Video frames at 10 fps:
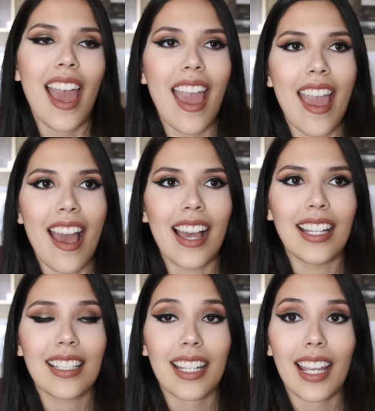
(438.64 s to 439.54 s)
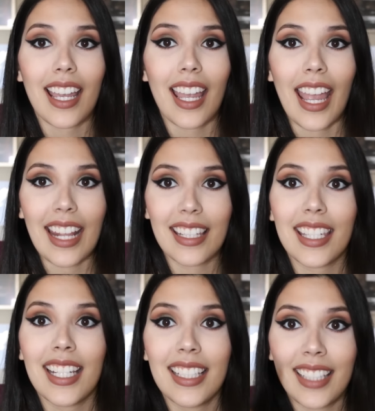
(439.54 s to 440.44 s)
and
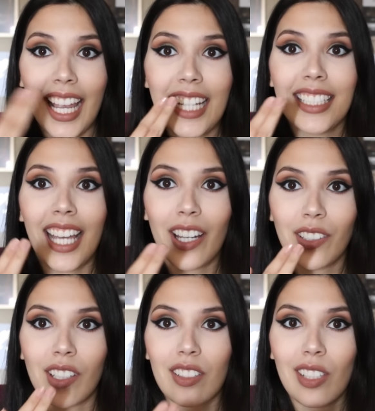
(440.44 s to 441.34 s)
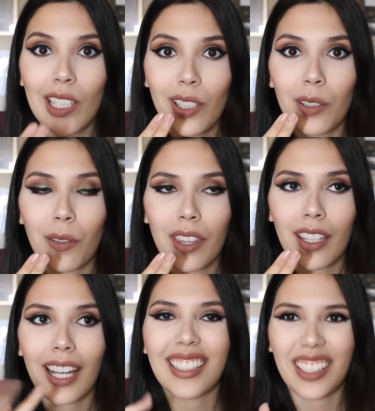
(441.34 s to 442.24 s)
it's to sand down your tooth
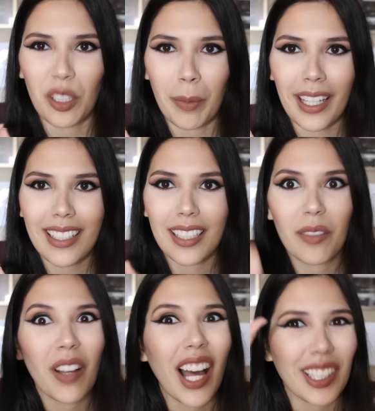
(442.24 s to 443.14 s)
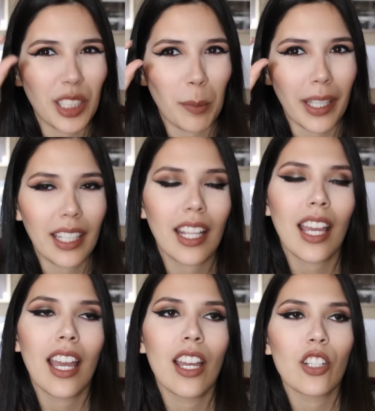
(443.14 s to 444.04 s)
a little bit
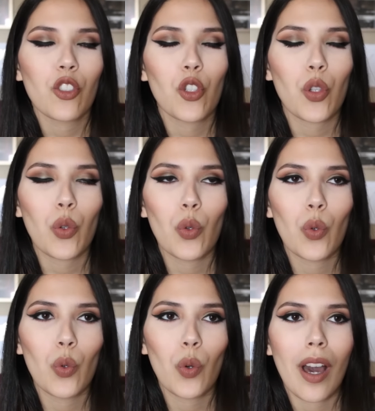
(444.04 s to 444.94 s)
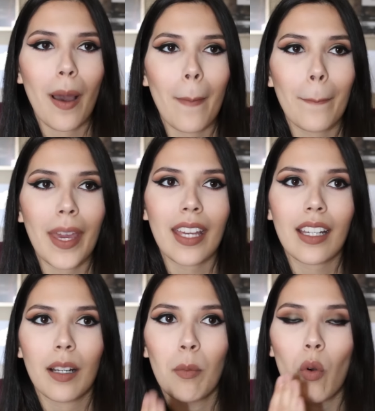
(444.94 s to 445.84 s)
to
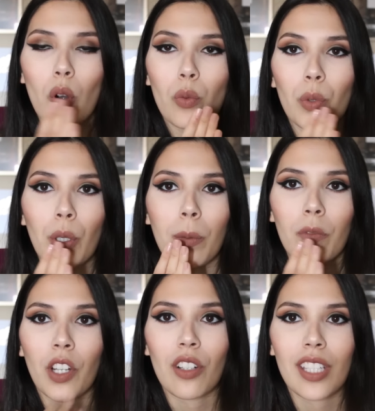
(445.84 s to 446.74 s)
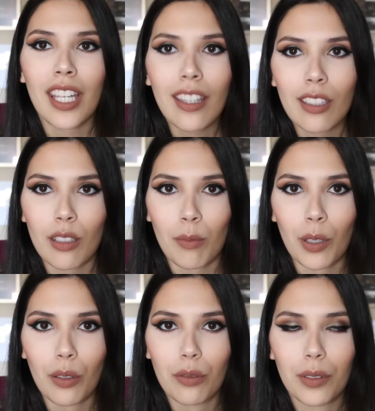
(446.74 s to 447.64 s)
make more room for your teeth to
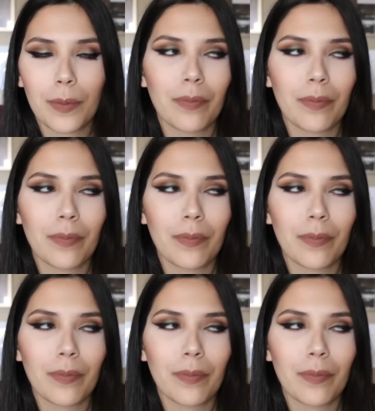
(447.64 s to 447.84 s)
move.